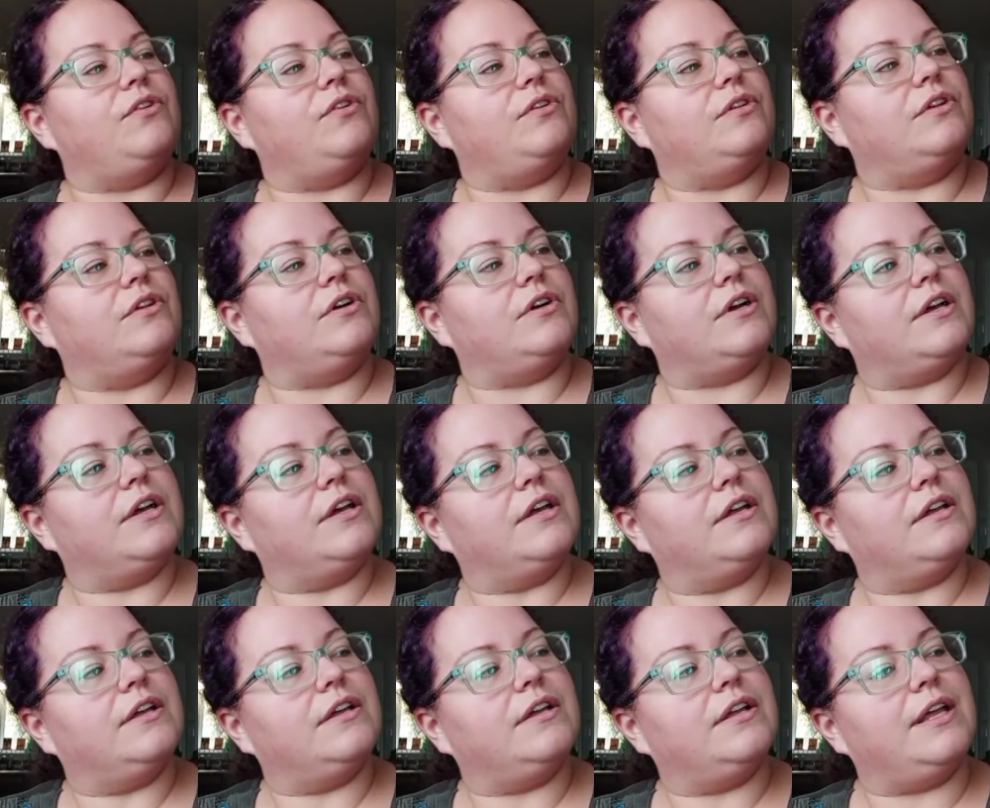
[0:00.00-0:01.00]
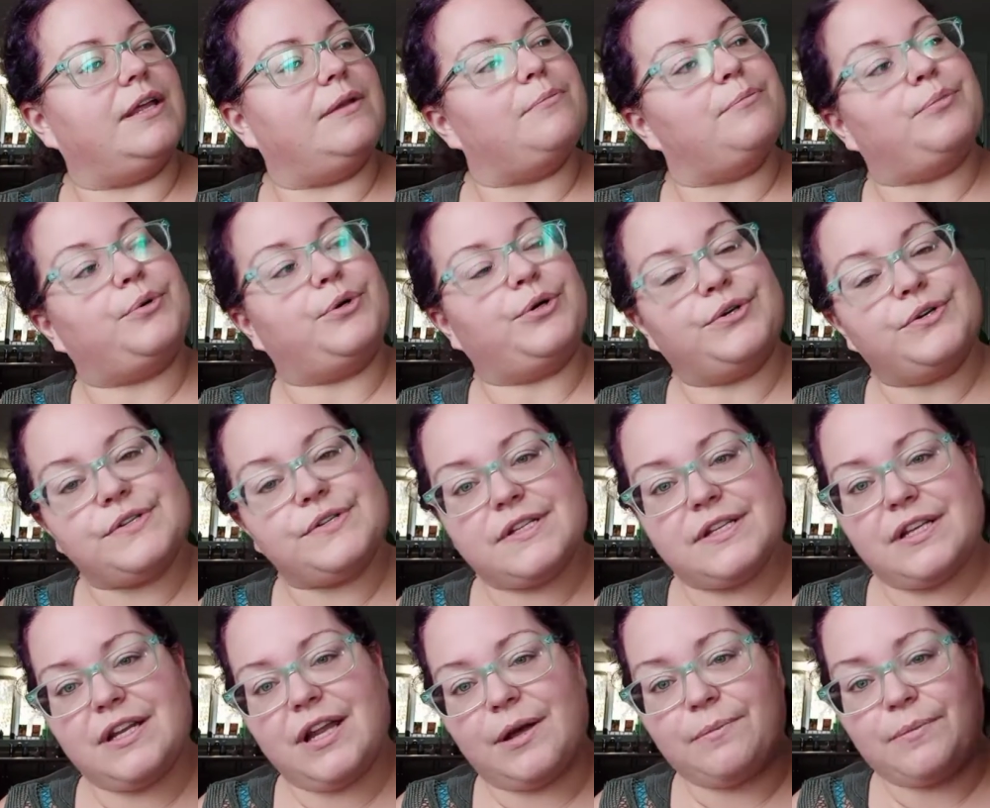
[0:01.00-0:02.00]
look in
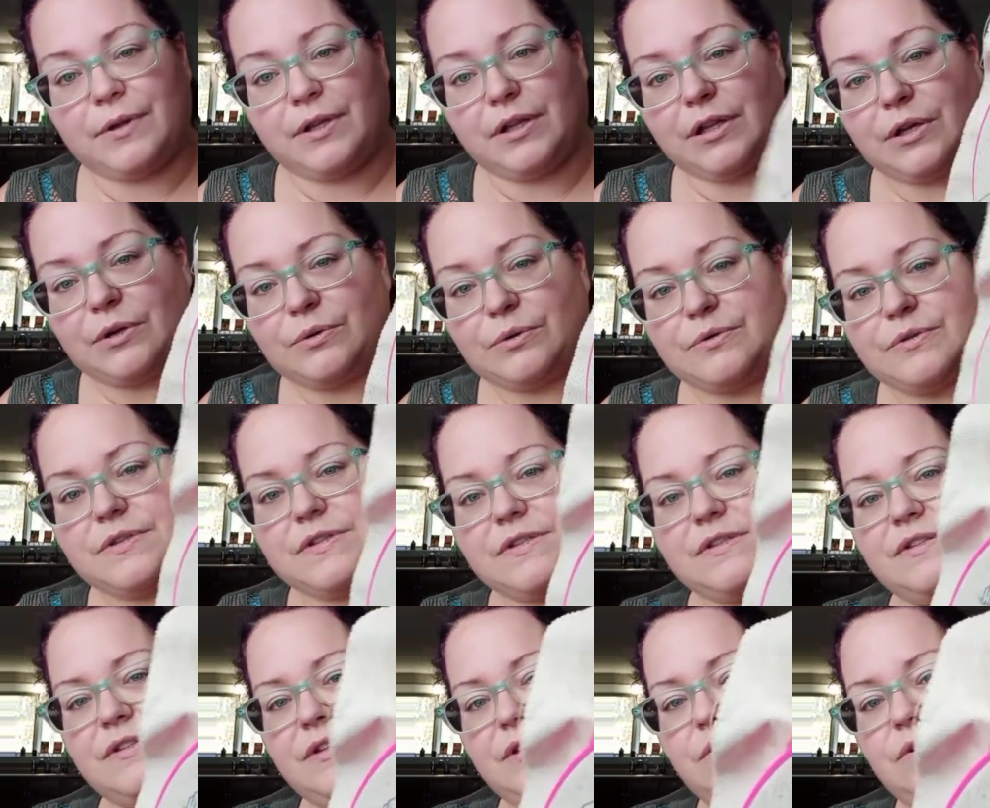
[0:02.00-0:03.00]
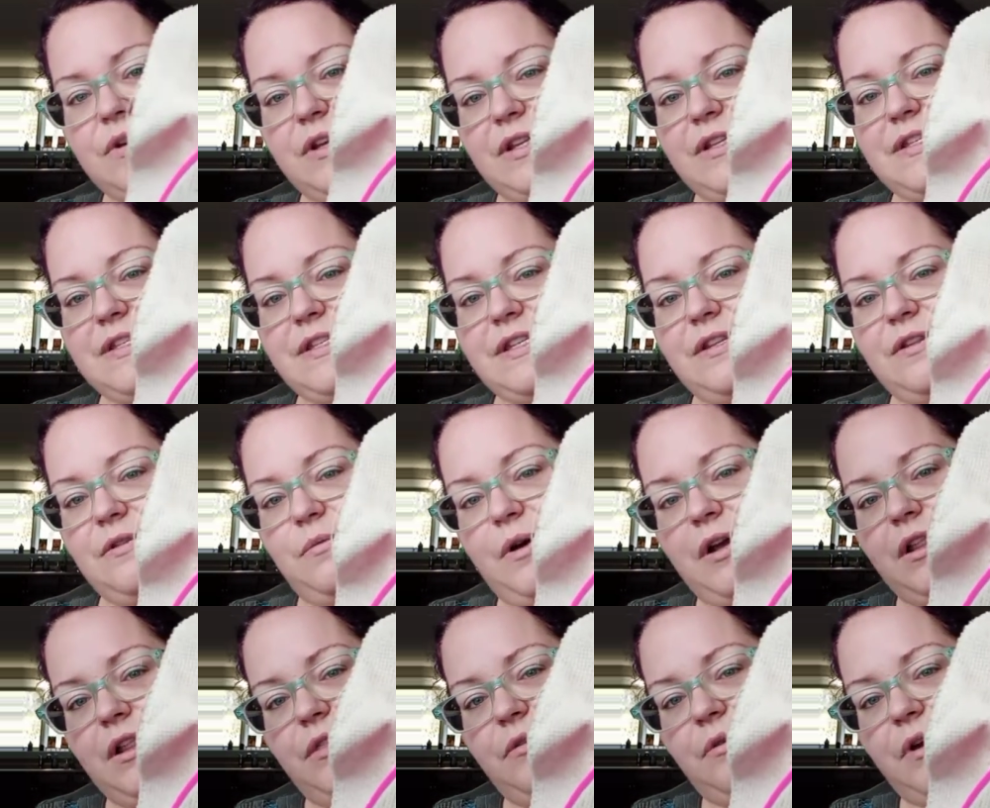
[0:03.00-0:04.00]
person up close, you can see the
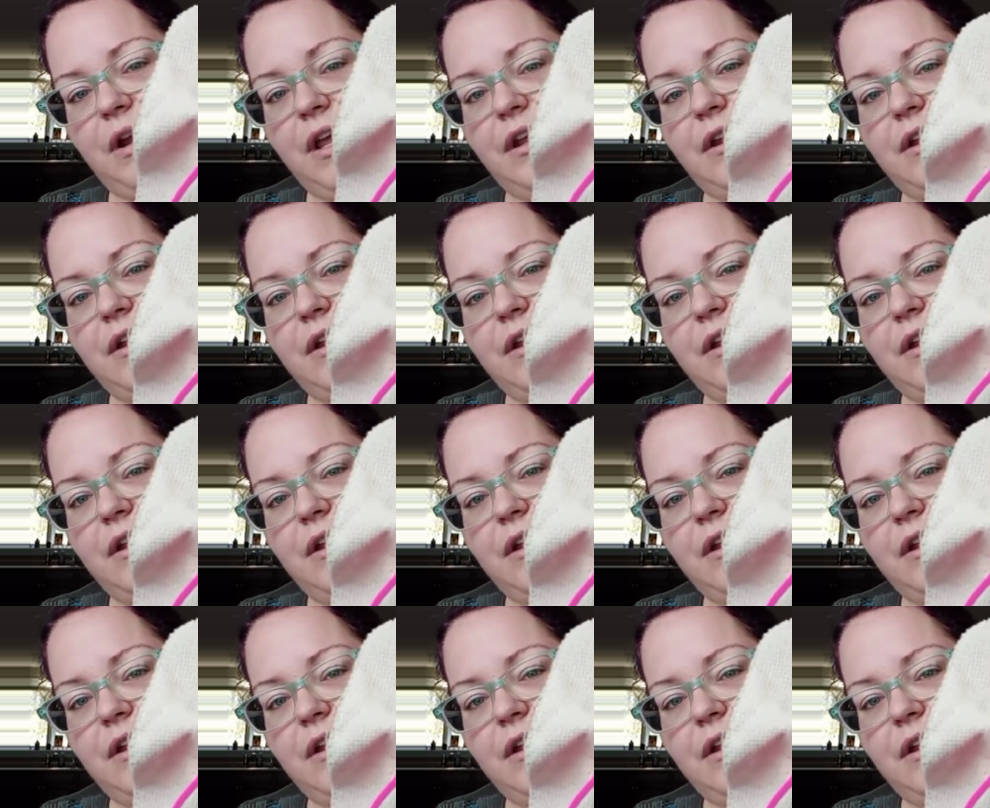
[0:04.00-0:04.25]
white thread.